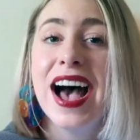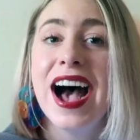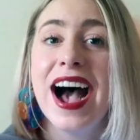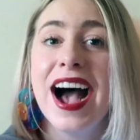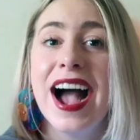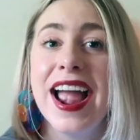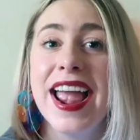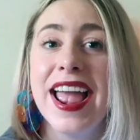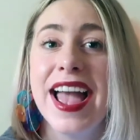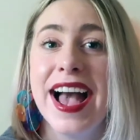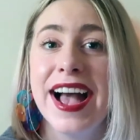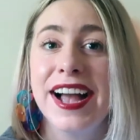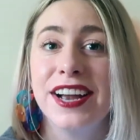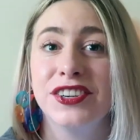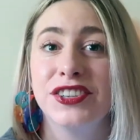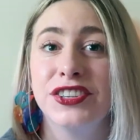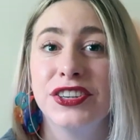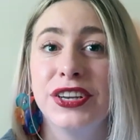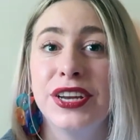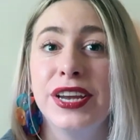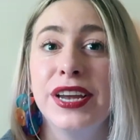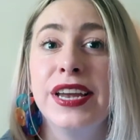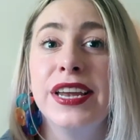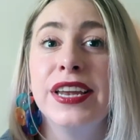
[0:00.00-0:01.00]
I
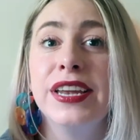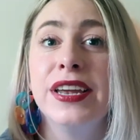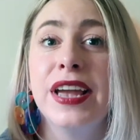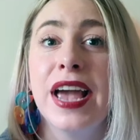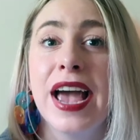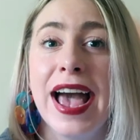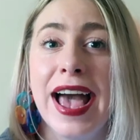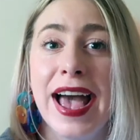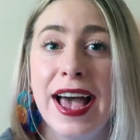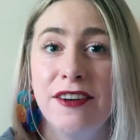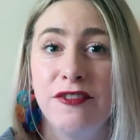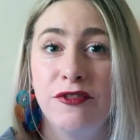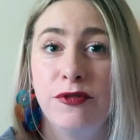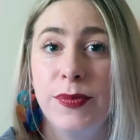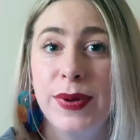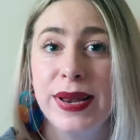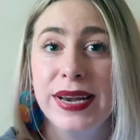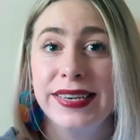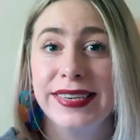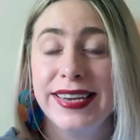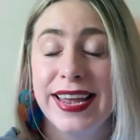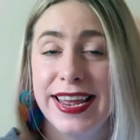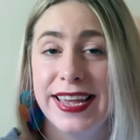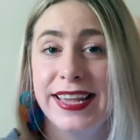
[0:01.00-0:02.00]
actually have
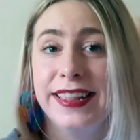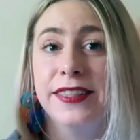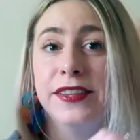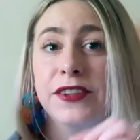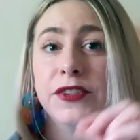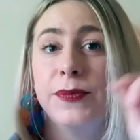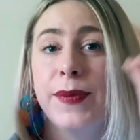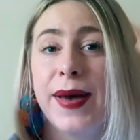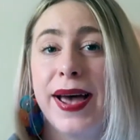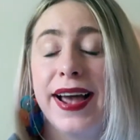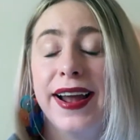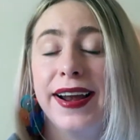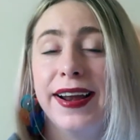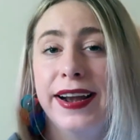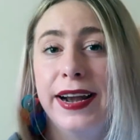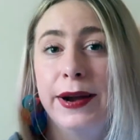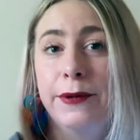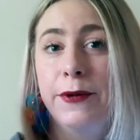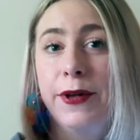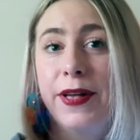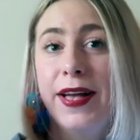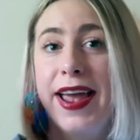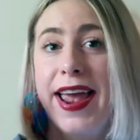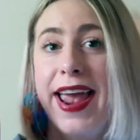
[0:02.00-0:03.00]
been taking this bag and I
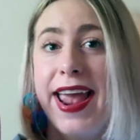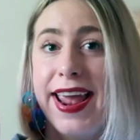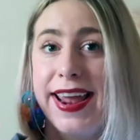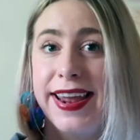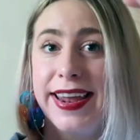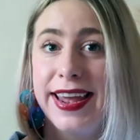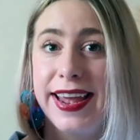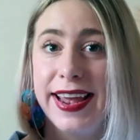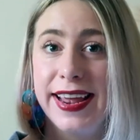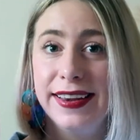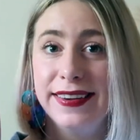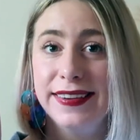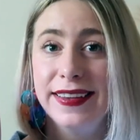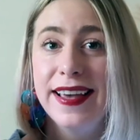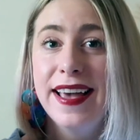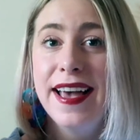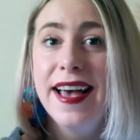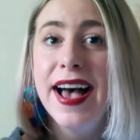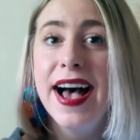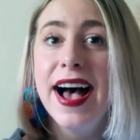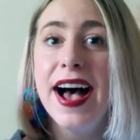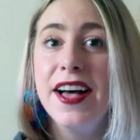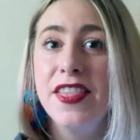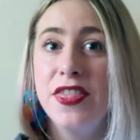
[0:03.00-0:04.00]
will hang it
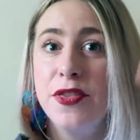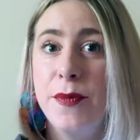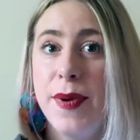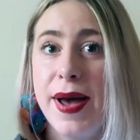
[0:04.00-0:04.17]
on the